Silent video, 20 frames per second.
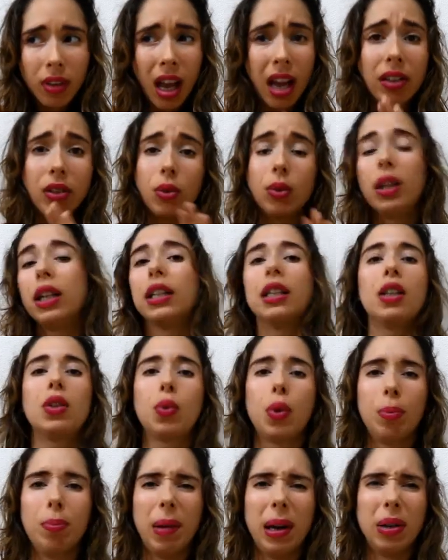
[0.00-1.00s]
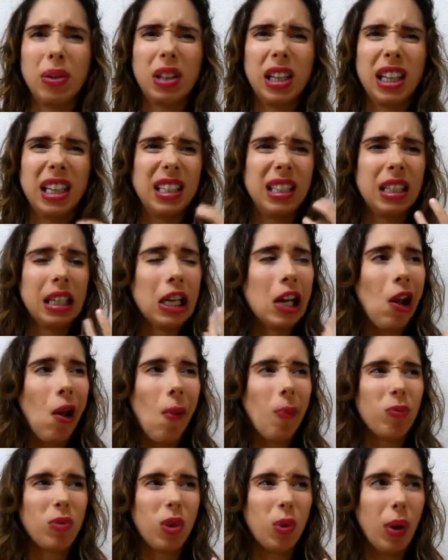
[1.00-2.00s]
I do like this one better. Like
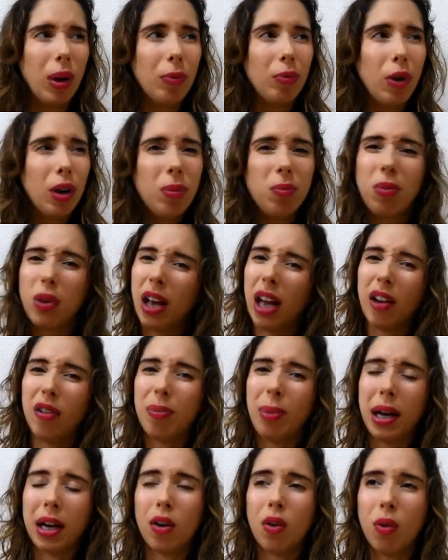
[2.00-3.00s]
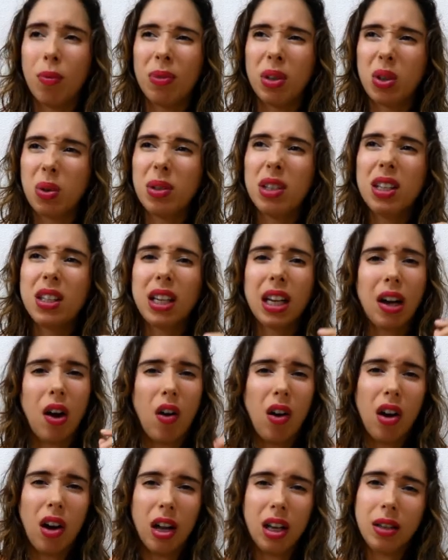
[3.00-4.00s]
the white bread we have back home, there's always this like
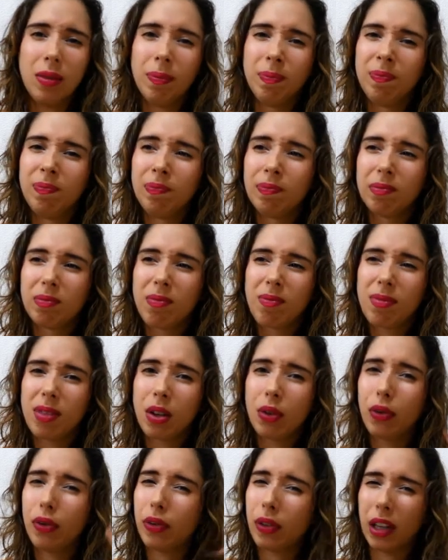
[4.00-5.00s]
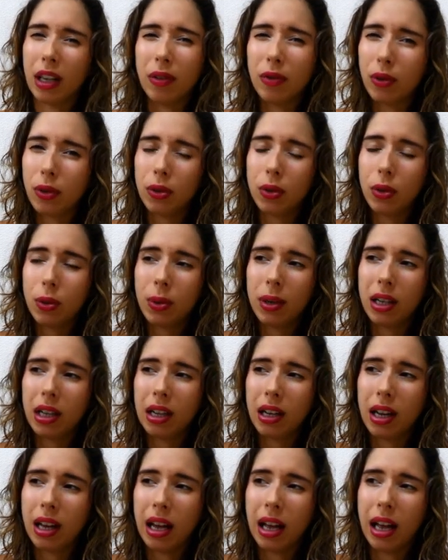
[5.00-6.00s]
odd flavor to
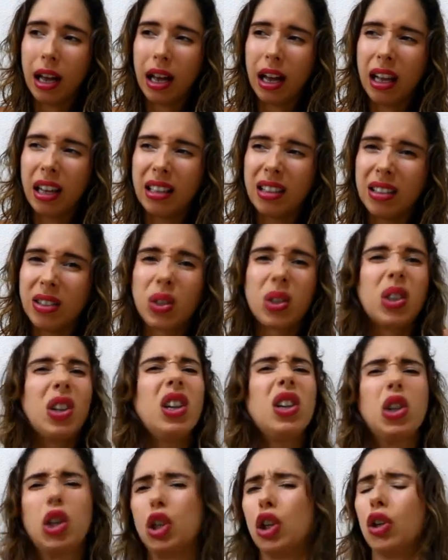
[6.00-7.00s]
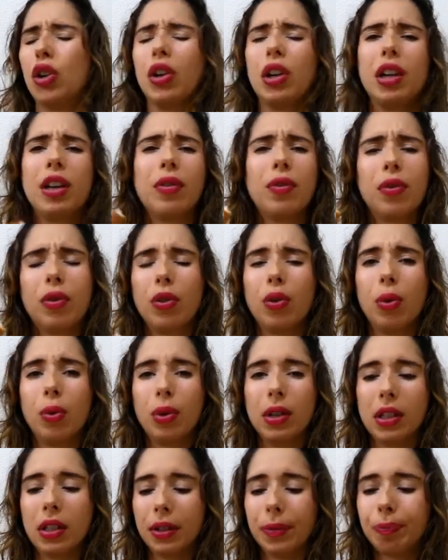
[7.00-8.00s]
it, and there's a lot of sugar in it for no
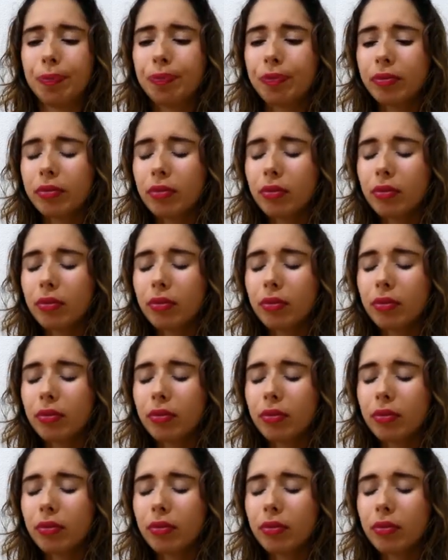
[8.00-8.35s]
reason.